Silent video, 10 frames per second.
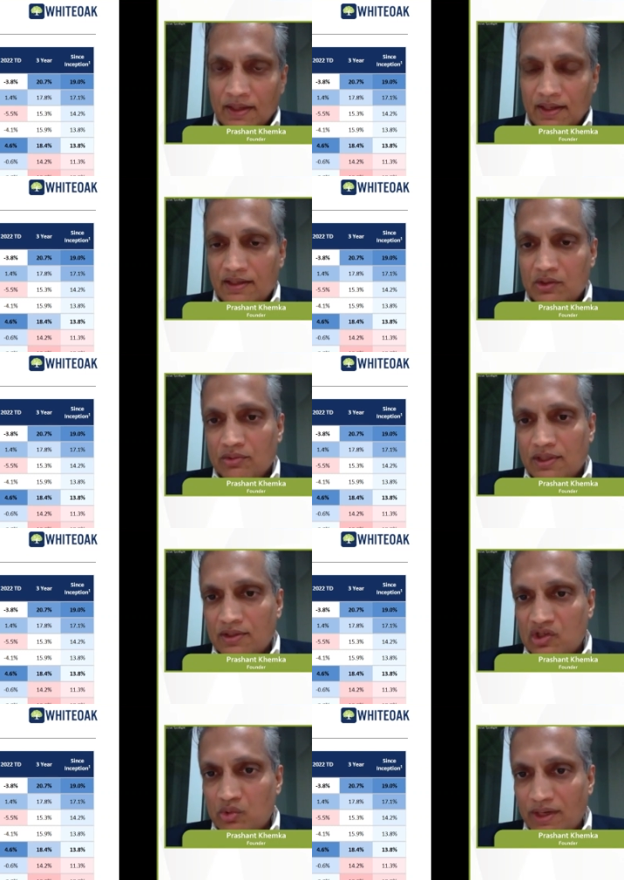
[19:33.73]
And then
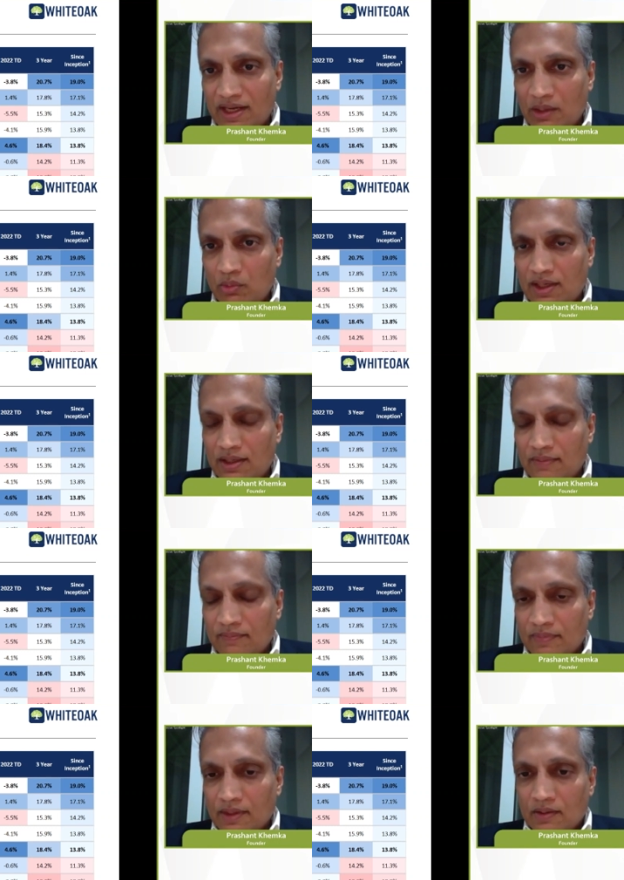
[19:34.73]
2021
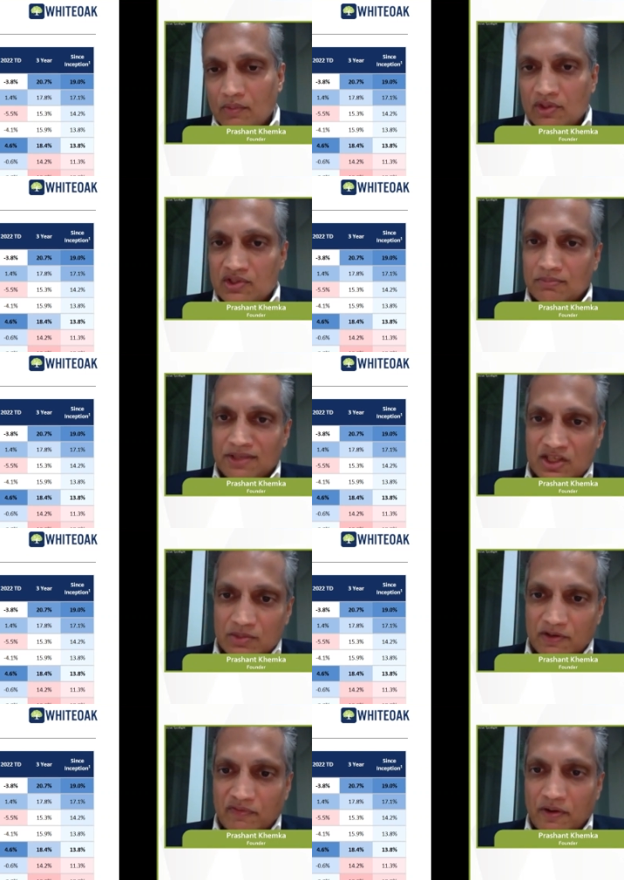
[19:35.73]
was the
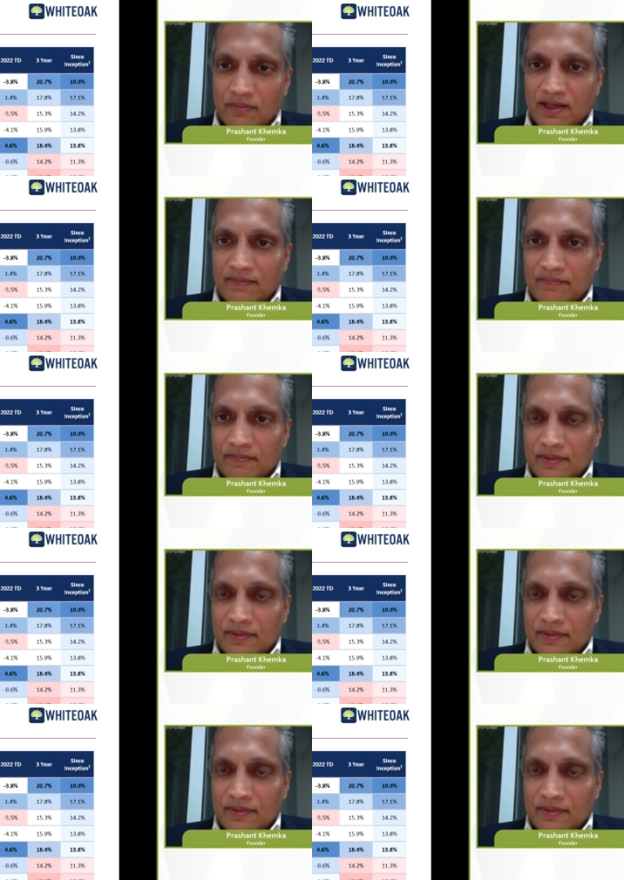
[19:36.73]
best performing,